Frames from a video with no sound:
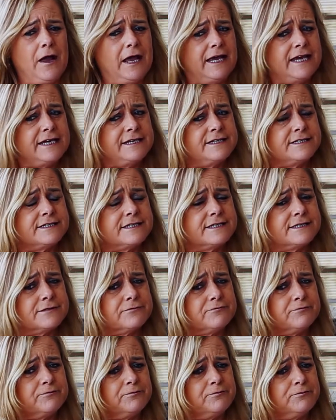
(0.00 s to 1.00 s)
he's
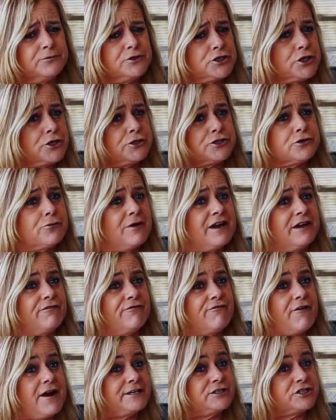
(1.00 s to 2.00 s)
tutoring
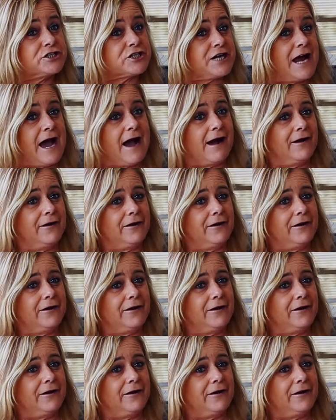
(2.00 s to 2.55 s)
French now,